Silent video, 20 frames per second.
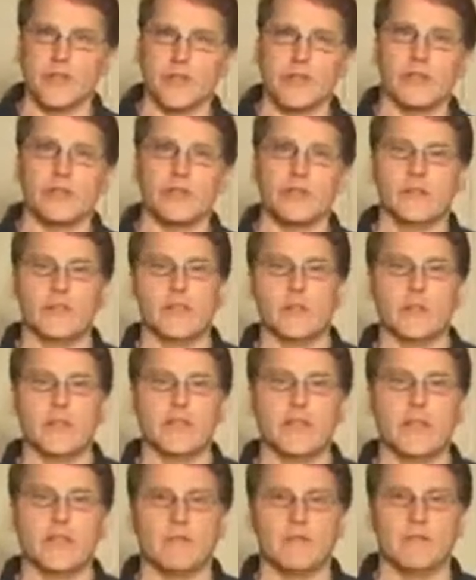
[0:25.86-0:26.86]
the
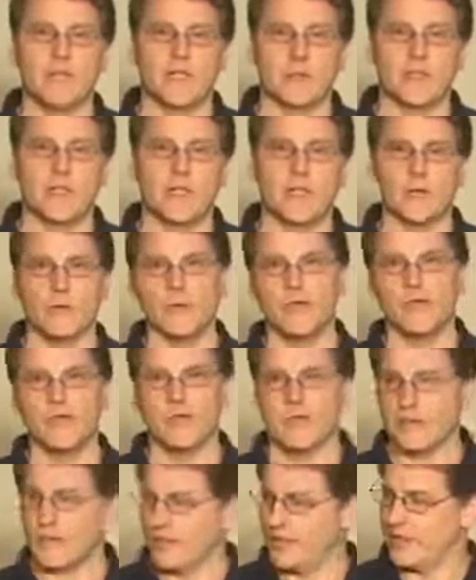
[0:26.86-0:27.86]
grade level you're dealing with,
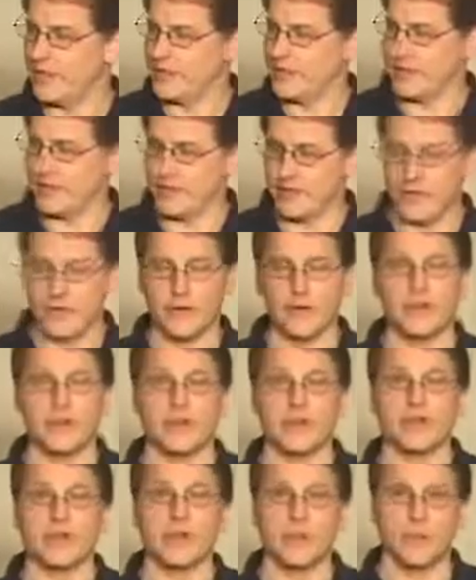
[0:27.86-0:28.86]
and there are
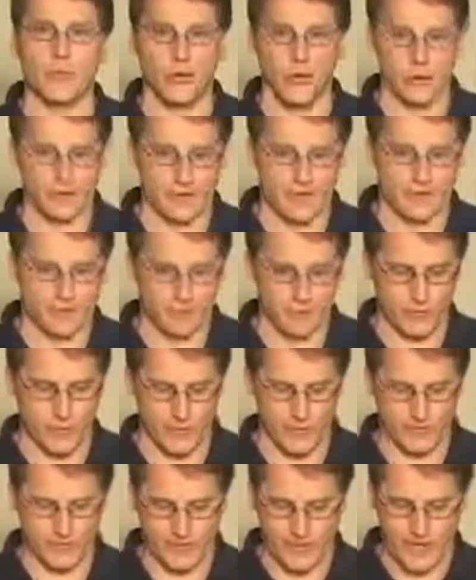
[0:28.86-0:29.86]
things that are appropriate for
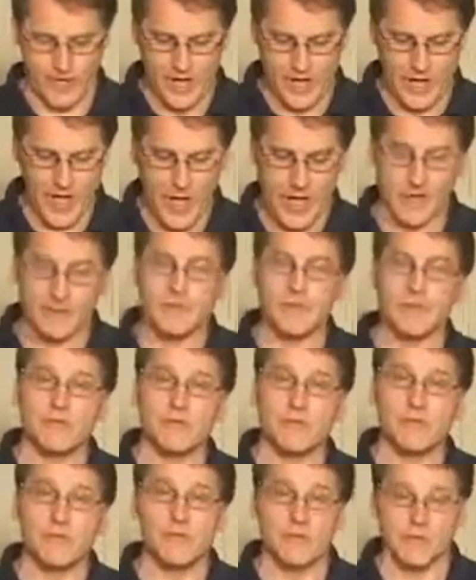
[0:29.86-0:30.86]
it. So
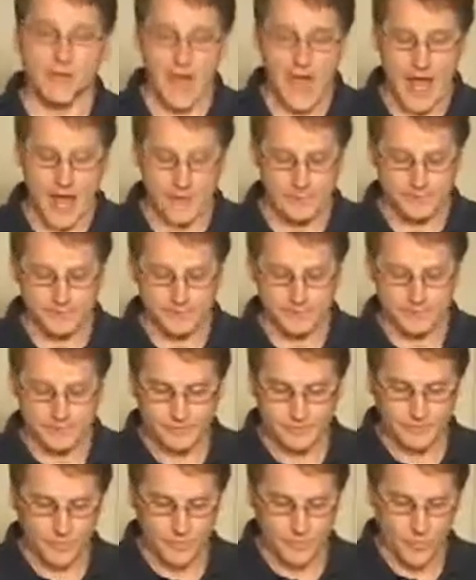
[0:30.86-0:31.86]
for this lab,
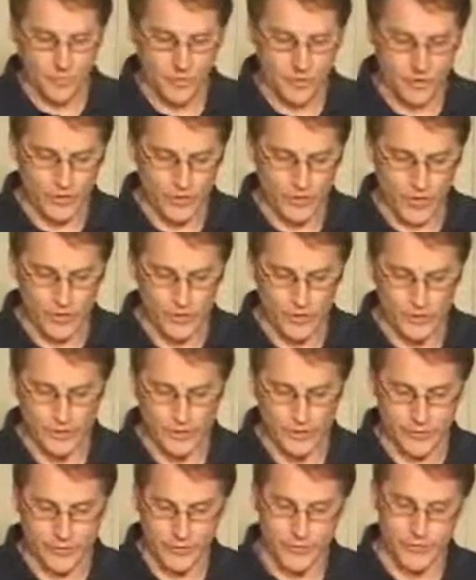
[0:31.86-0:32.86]
we are going to
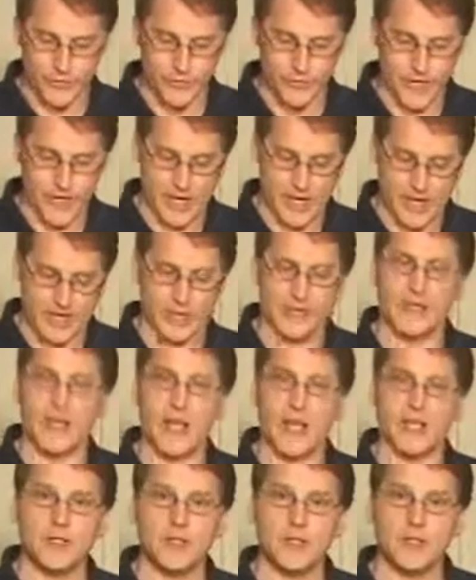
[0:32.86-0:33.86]
use a
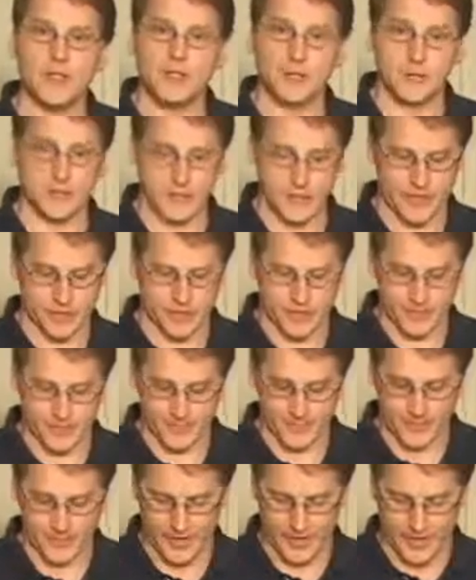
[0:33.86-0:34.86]
gas pressure sensor,
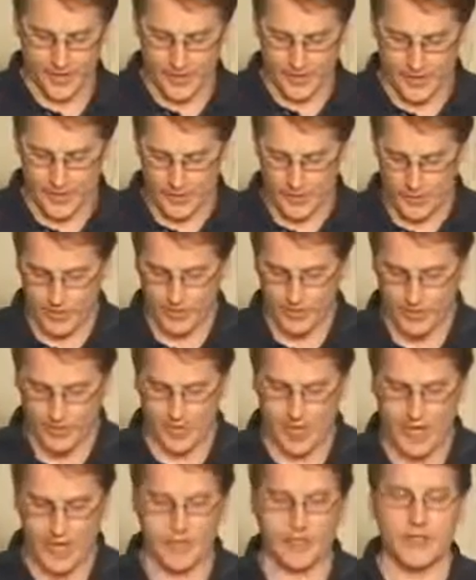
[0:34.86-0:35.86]
and we've
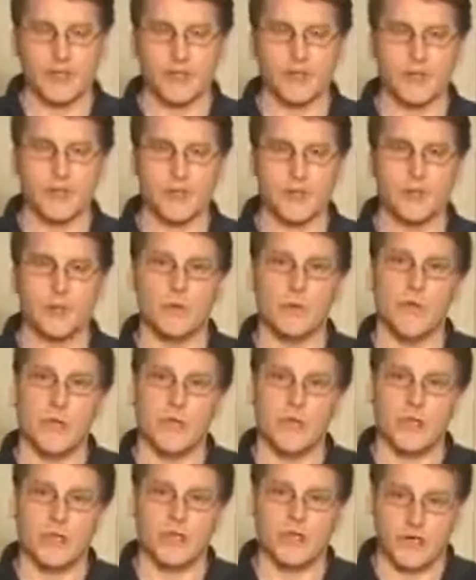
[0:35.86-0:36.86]
connected it to
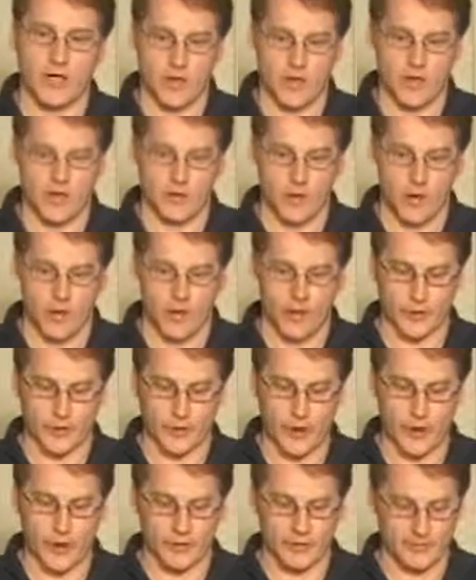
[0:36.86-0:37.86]
a water
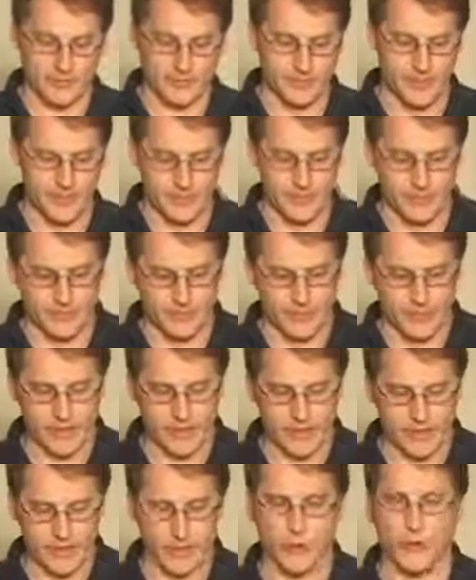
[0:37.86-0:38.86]
bottle via
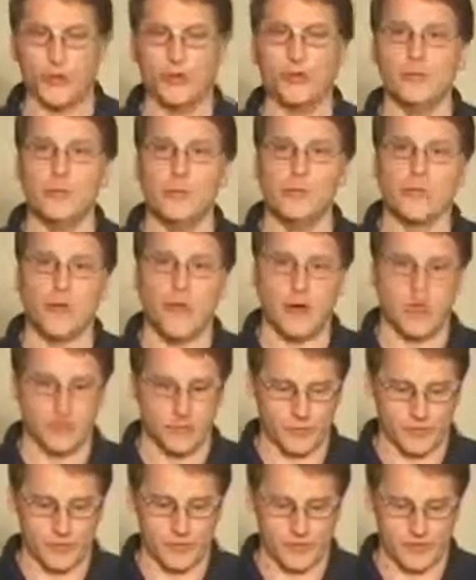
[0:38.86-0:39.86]
the tube that
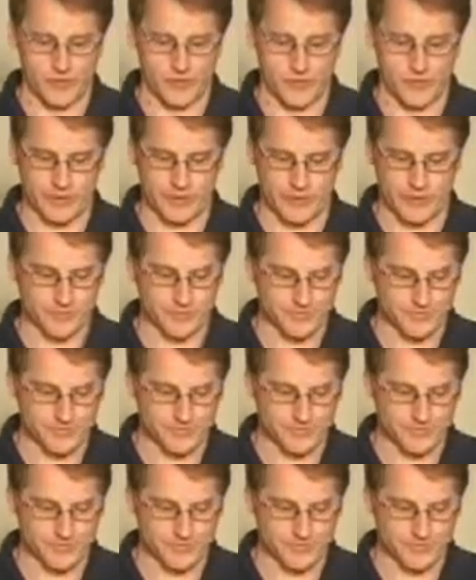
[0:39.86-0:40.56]
comes with the sensor.